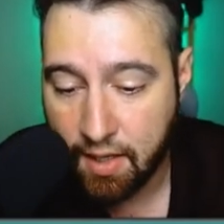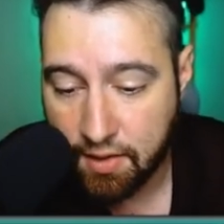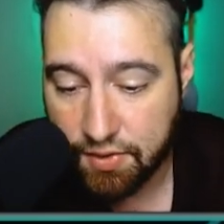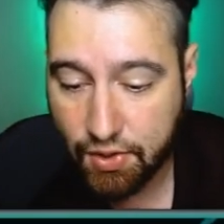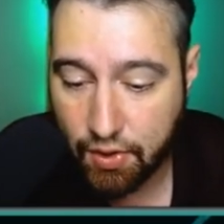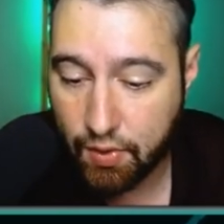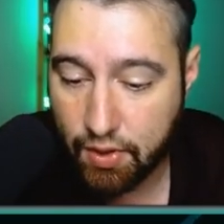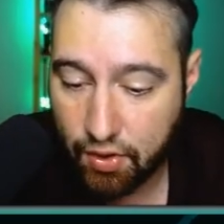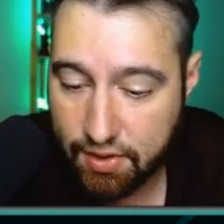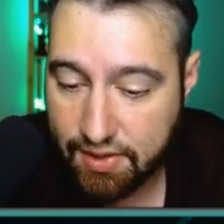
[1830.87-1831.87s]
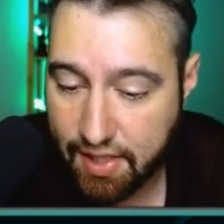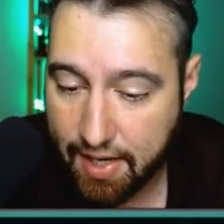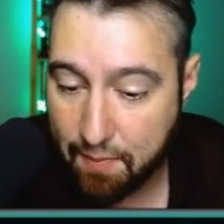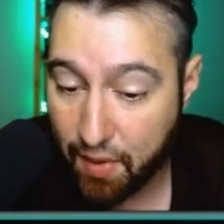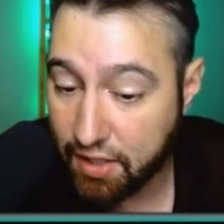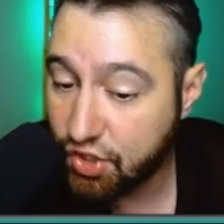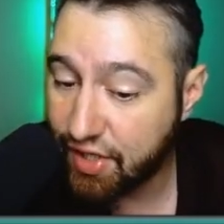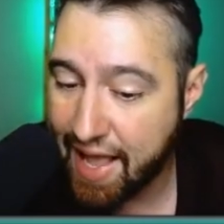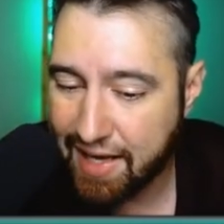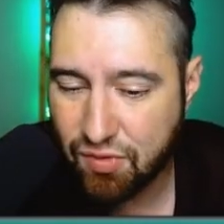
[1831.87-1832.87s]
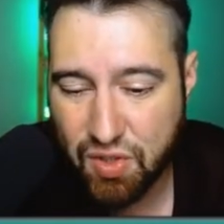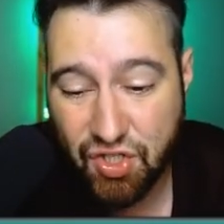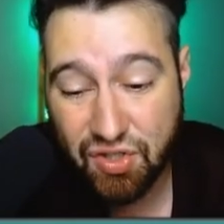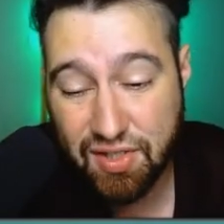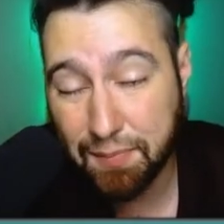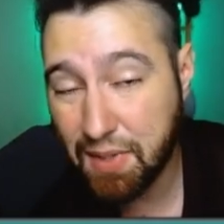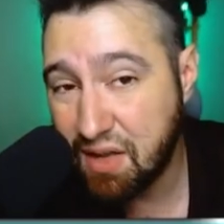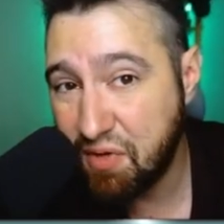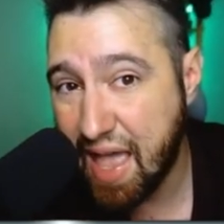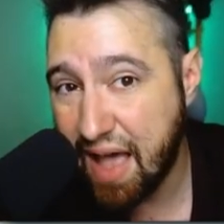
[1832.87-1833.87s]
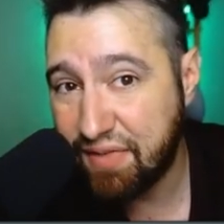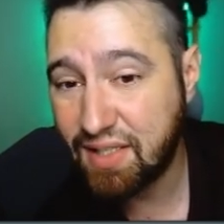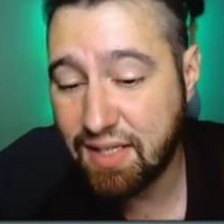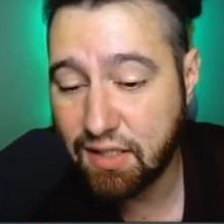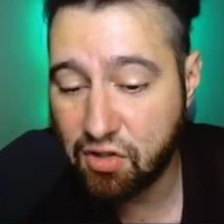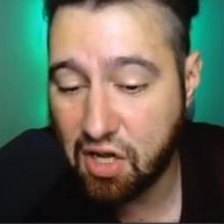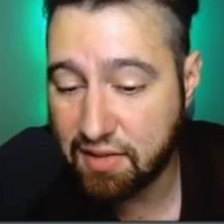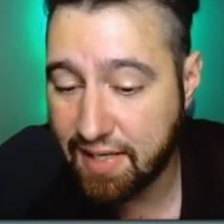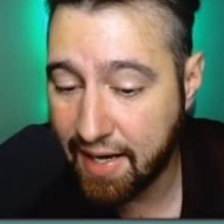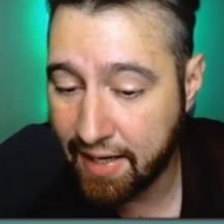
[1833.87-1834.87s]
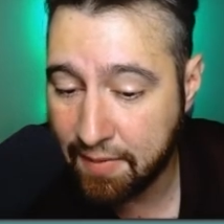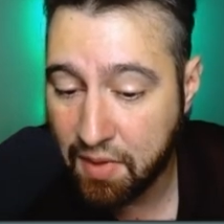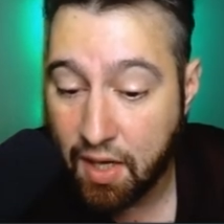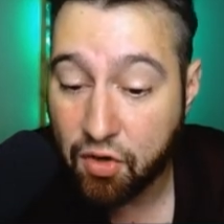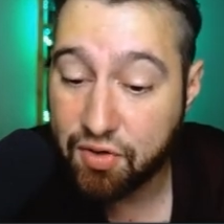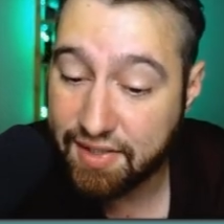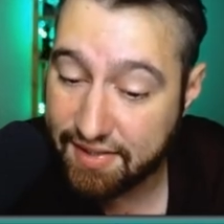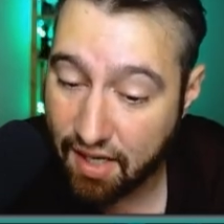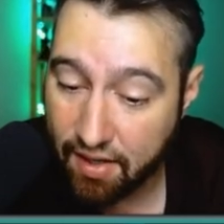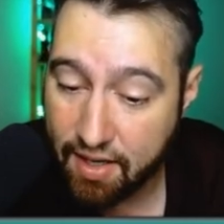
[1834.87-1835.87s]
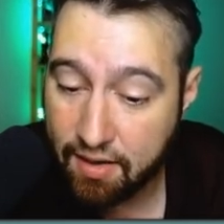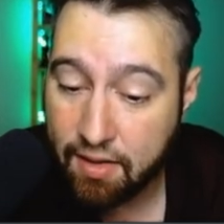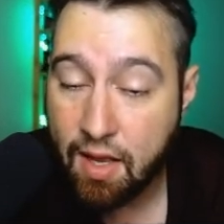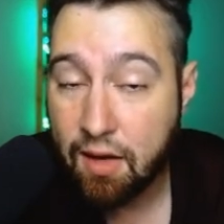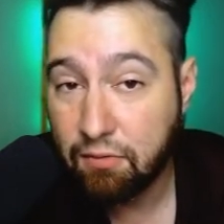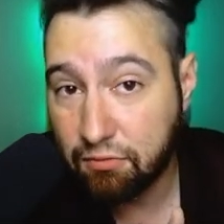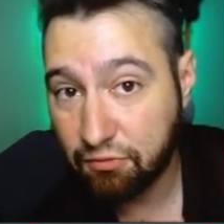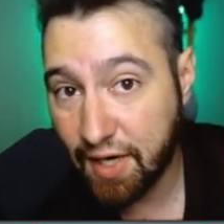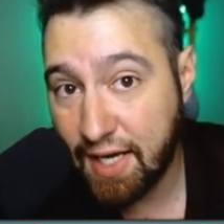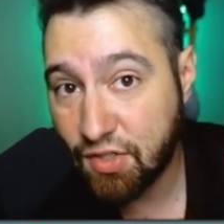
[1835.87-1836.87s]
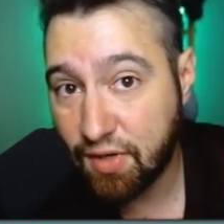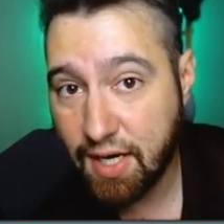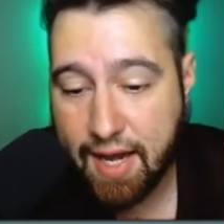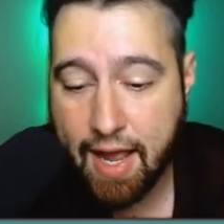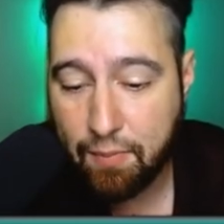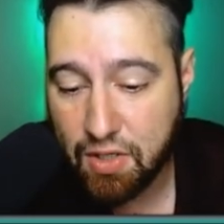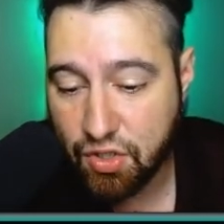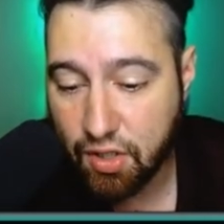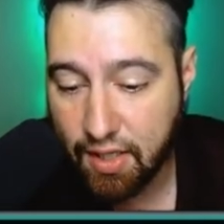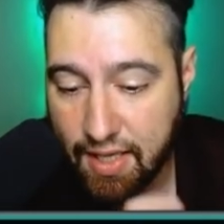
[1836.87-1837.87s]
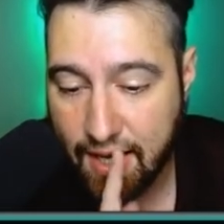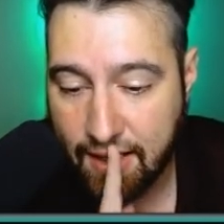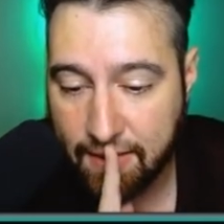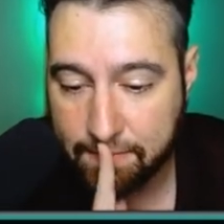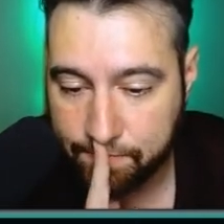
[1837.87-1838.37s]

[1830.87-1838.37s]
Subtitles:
So it looks like Munchlax, which is something that we haven't seen in a long time. Cresselia raids right now, be sure to get it.